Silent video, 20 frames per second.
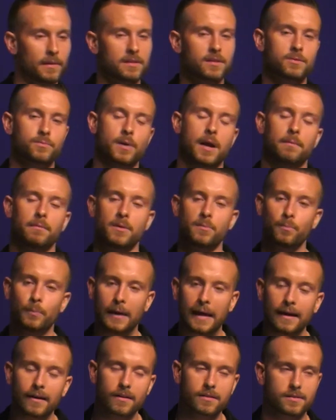This is probably
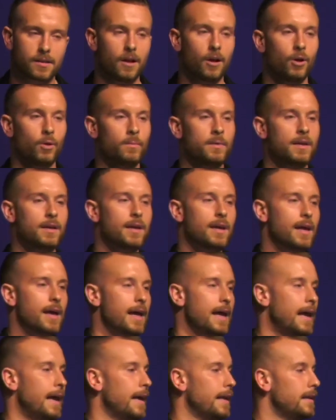Peter's home.
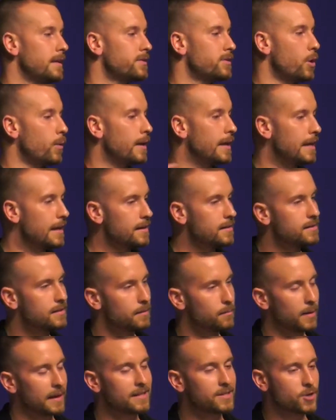And so he's,
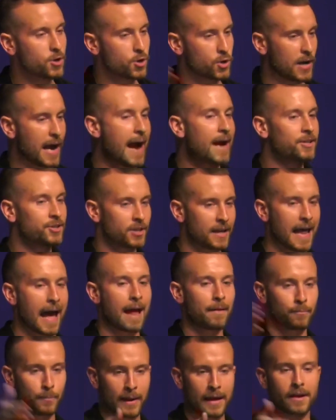but he's crashing
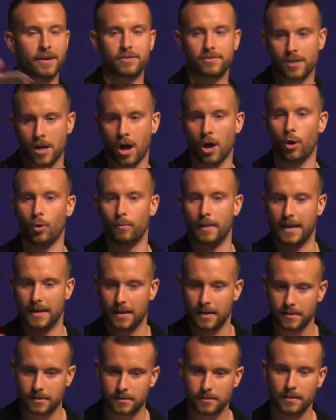at Peter's home. Like
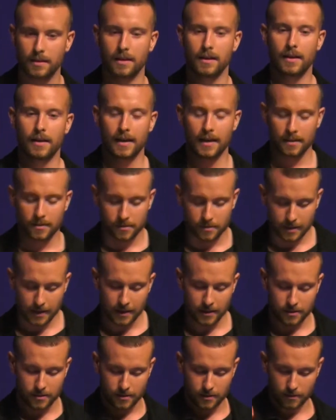he's, he's,
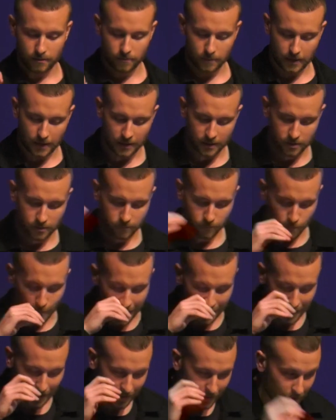he's, he's
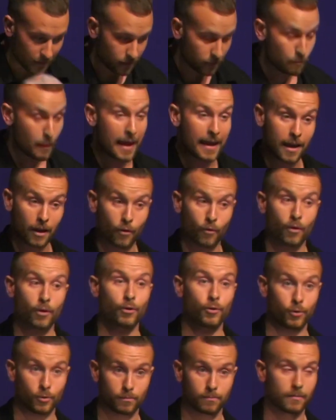making his, making
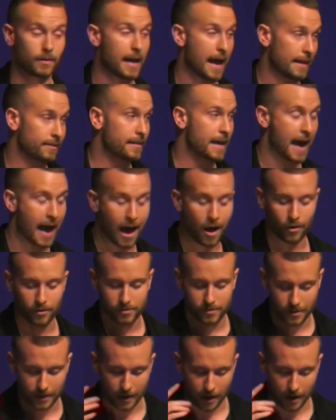room at the house, you